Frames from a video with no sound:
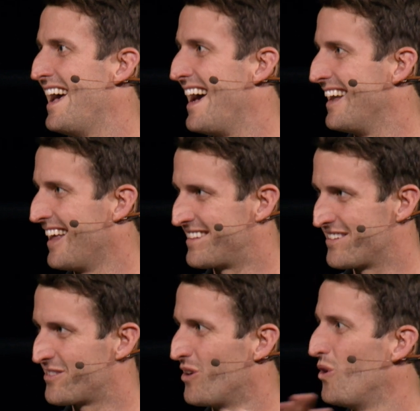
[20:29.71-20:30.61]
And like
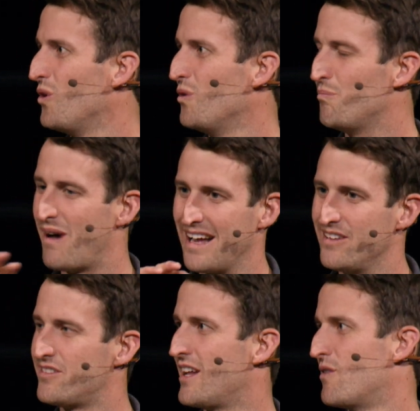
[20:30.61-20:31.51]
the whole
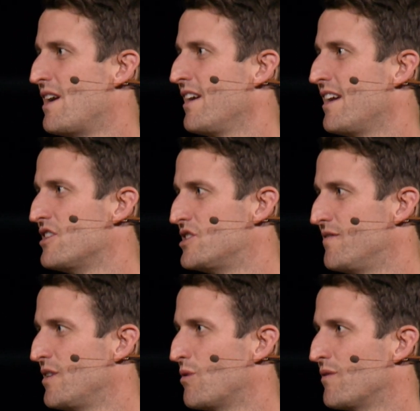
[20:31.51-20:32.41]
mindset around it has shifted,